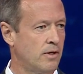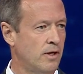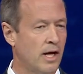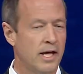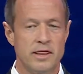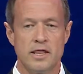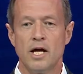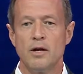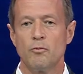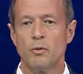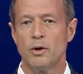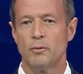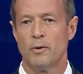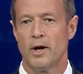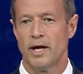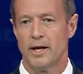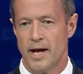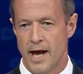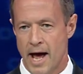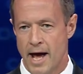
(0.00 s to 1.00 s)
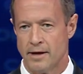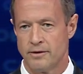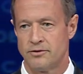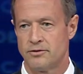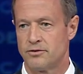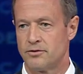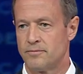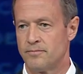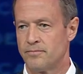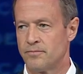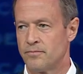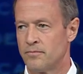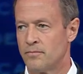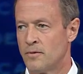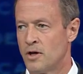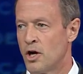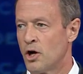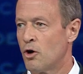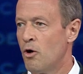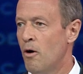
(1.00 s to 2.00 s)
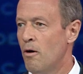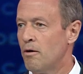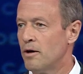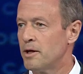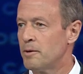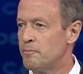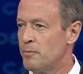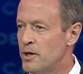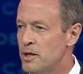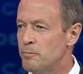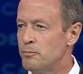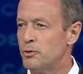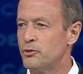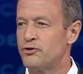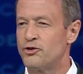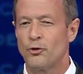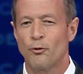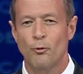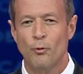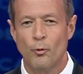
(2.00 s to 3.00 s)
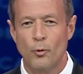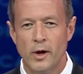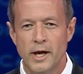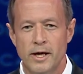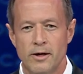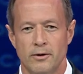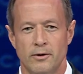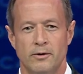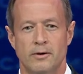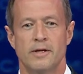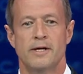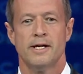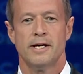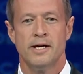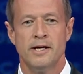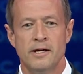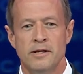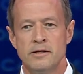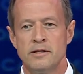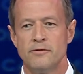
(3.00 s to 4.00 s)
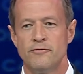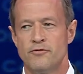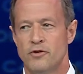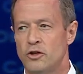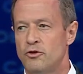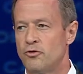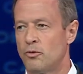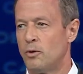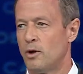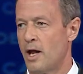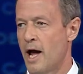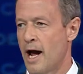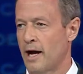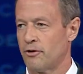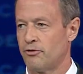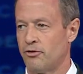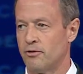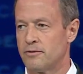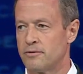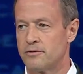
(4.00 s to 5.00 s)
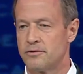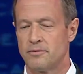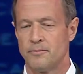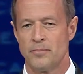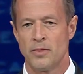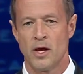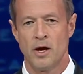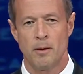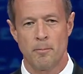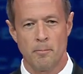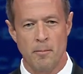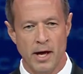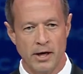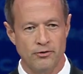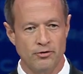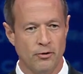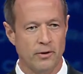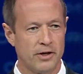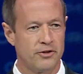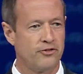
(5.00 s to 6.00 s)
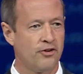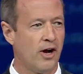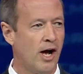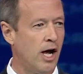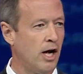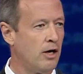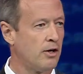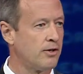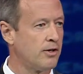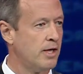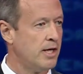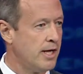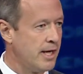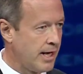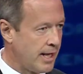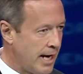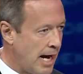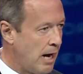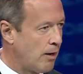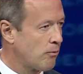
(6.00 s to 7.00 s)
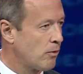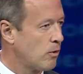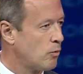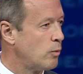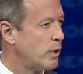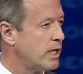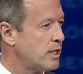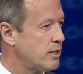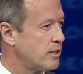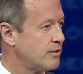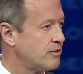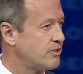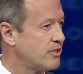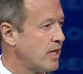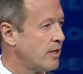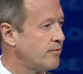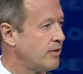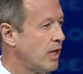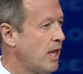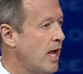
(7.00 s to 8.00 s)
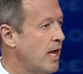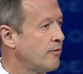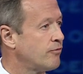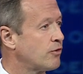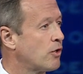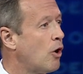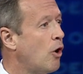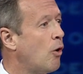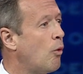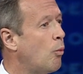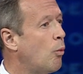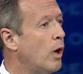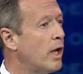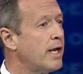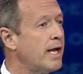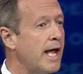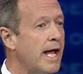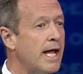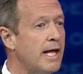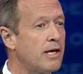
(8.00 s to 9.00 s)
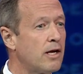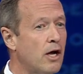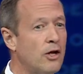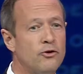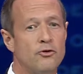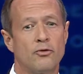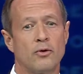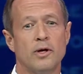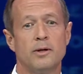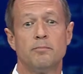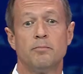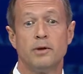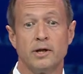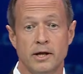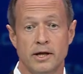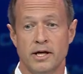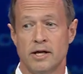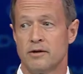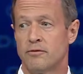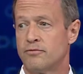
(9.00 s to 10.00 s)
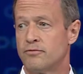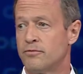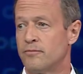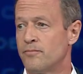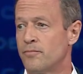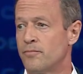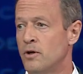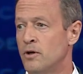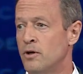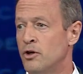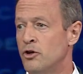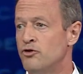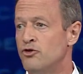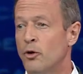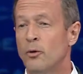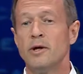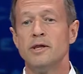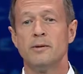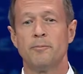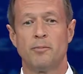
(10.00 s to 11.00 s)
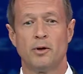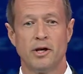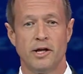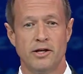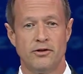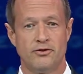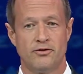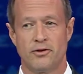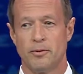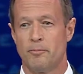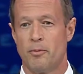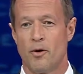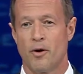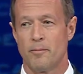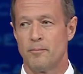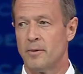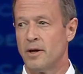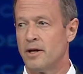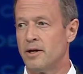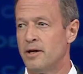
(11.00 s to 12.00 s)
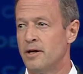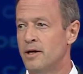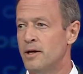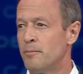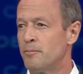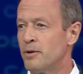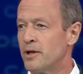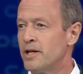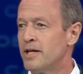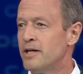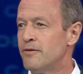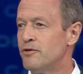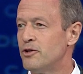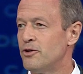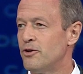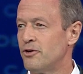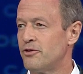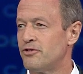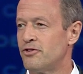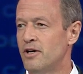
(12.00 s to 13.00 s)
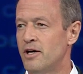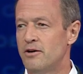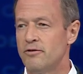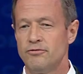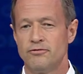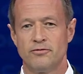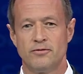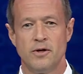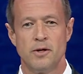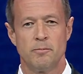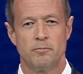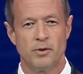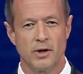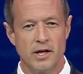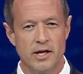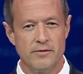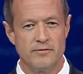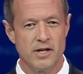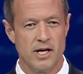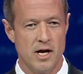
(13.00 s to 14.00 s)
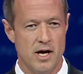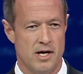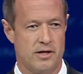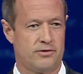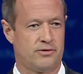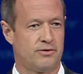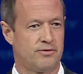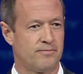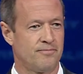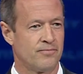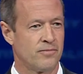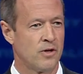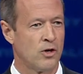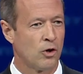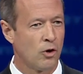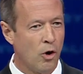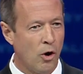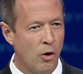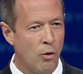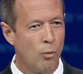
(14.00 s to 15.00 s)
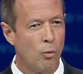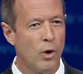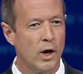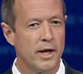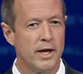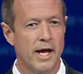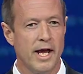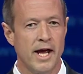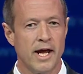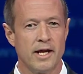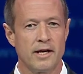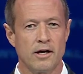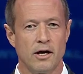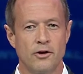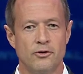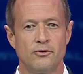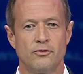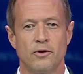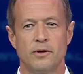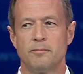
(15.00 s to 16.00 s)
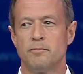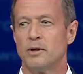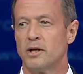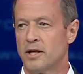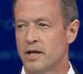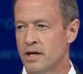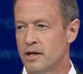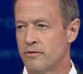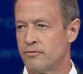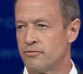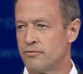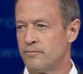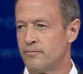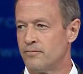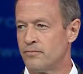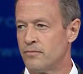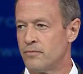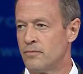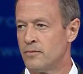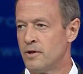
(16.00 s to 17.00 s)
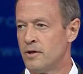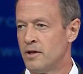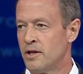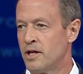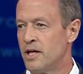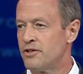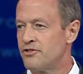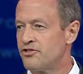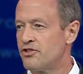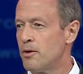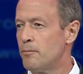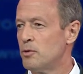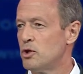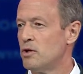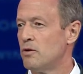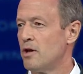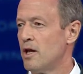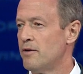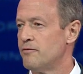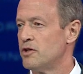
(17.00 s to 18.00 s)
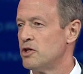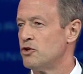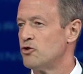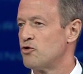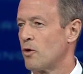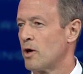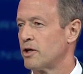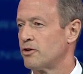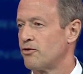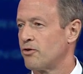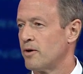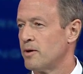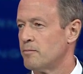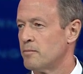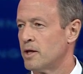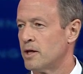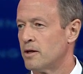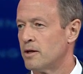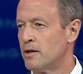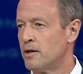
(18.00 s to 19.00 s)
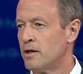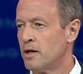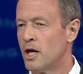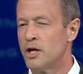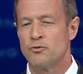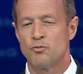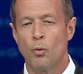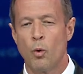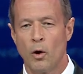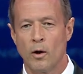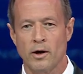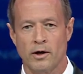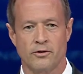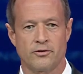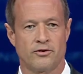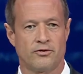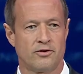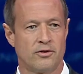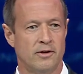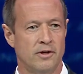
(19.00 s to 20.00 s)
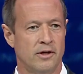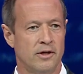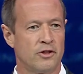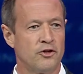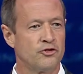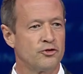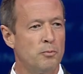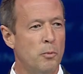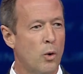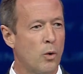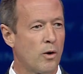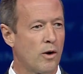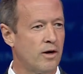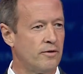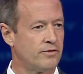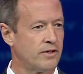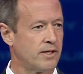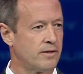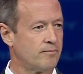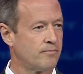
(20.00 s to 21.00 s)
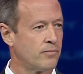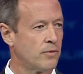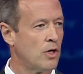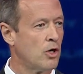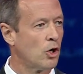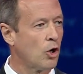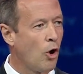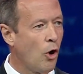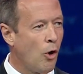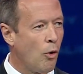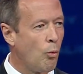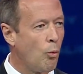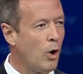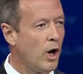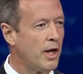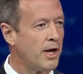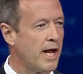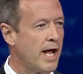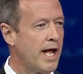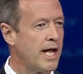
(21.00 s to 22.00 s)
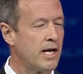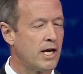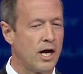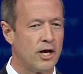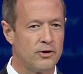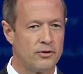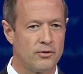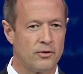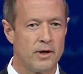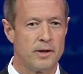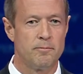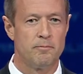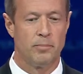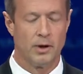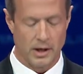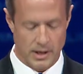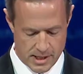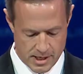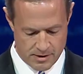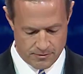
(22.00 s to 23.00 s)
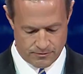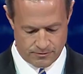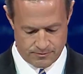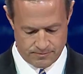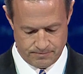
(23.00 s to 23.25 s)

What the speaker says: And then we ran ads, calling people to real individual actions. Mentor a child. 1 hour a week can save a life. Call 1-800-BELIEVE. Join the police department. Believe in yourself. Believe in us. Call 1-800-BELIEVE. Get someone you love into drug treatment. It works. There's more of it. Call 1-800-BELIEVE.